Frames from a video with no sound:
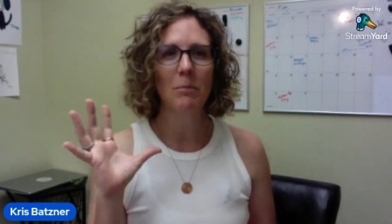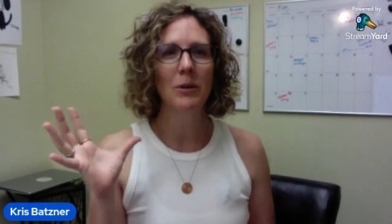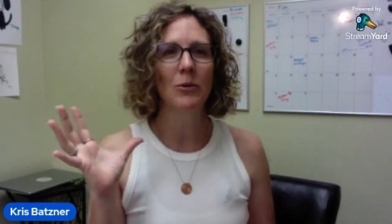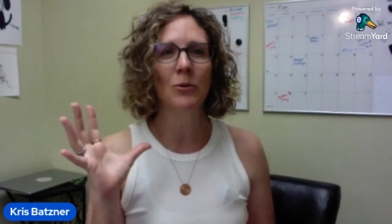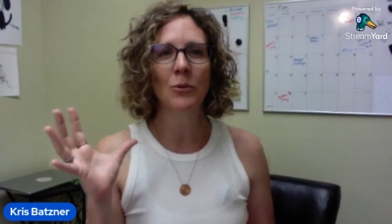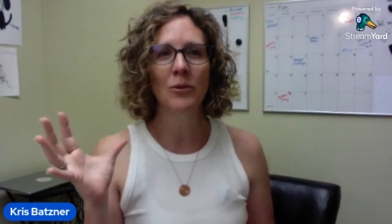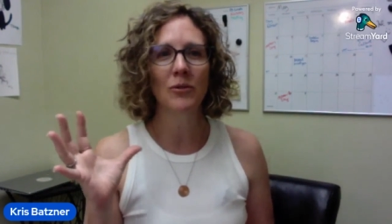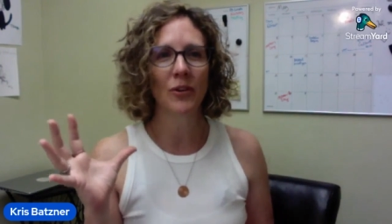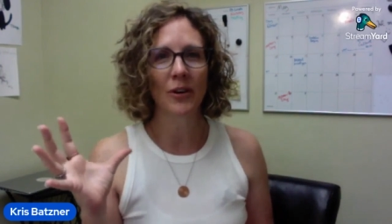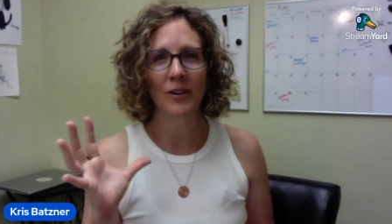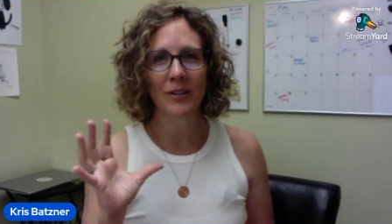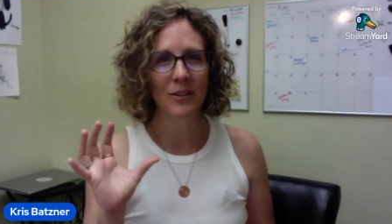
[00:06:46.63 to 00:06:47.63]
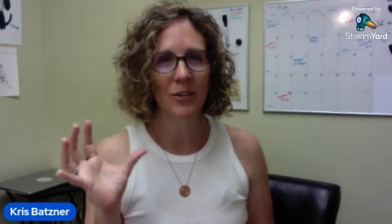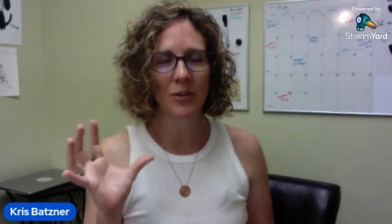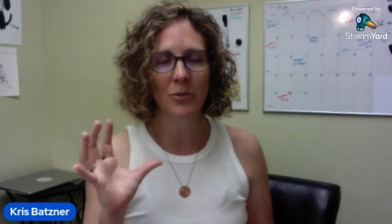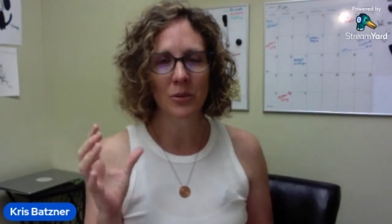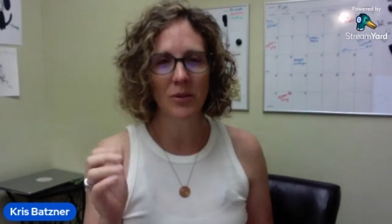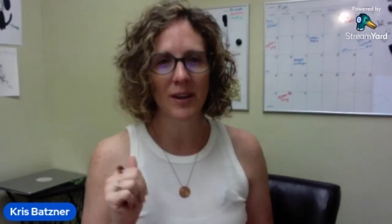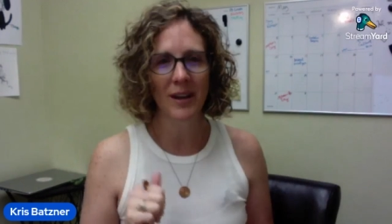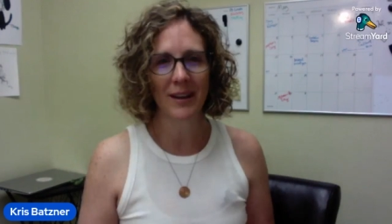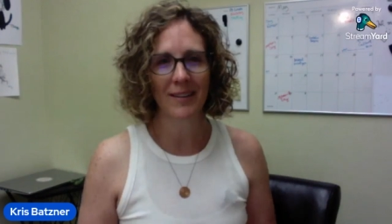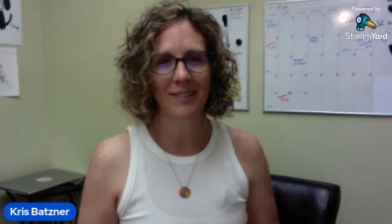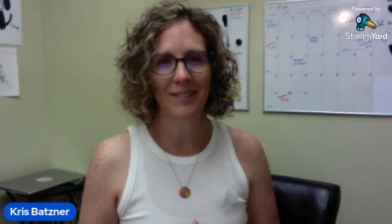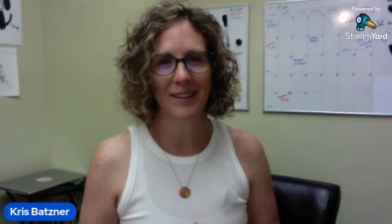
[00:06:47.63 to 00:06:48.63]
beautiful new
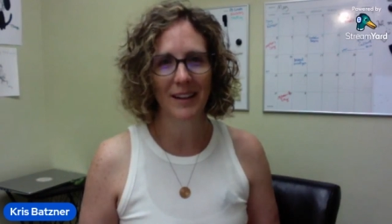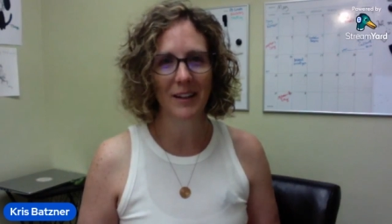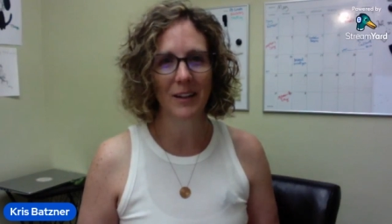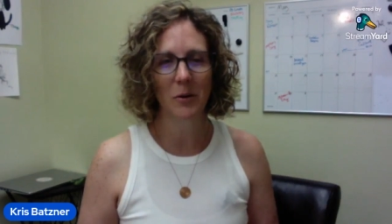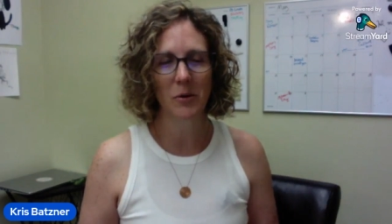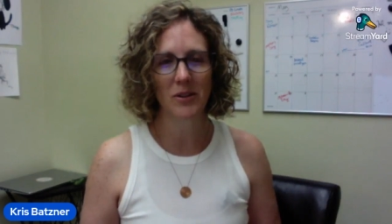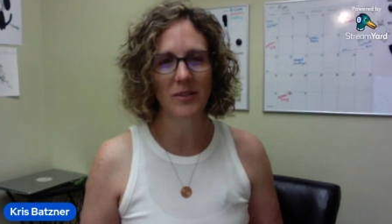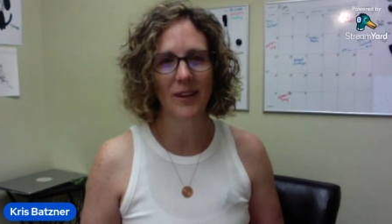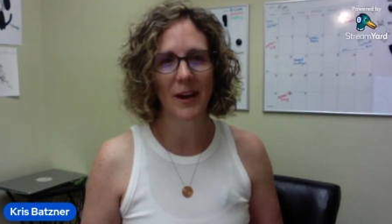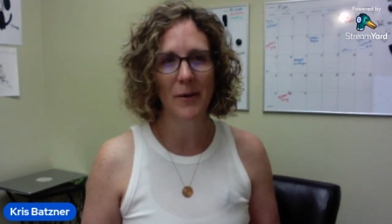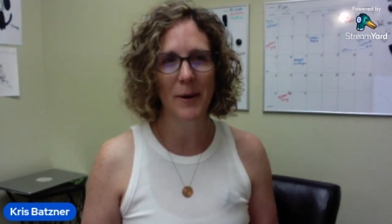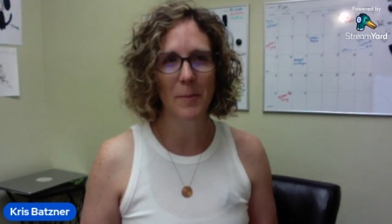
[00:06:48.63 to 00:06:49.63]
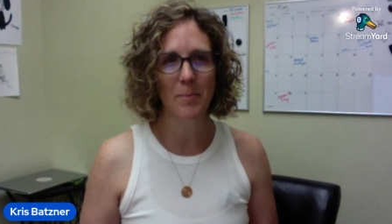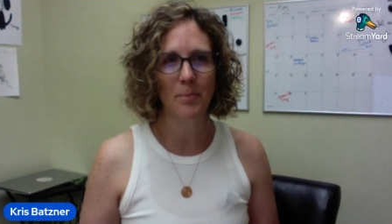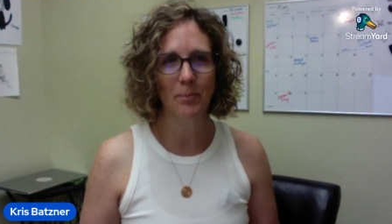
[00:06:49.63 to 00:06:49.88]
thing like a lotus flower.